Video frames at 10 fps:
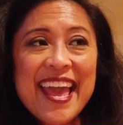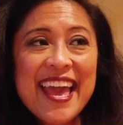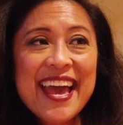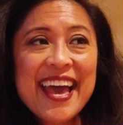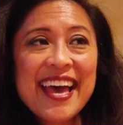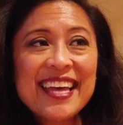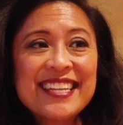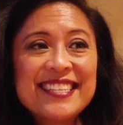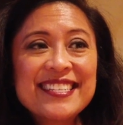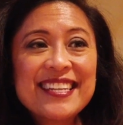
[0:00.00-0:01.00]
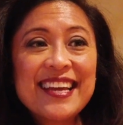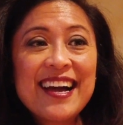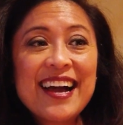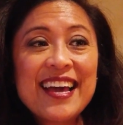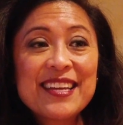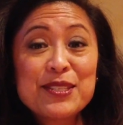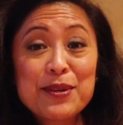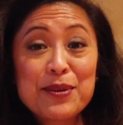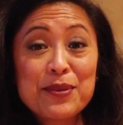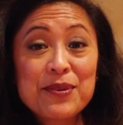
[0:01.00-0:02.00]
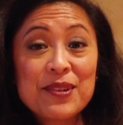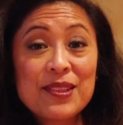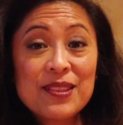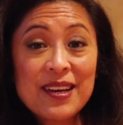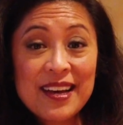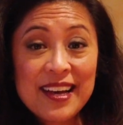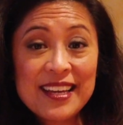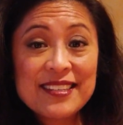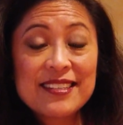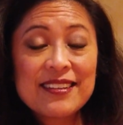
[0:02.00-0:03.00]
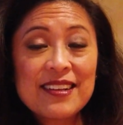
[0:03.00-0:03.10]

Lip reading: And I had to go through a lot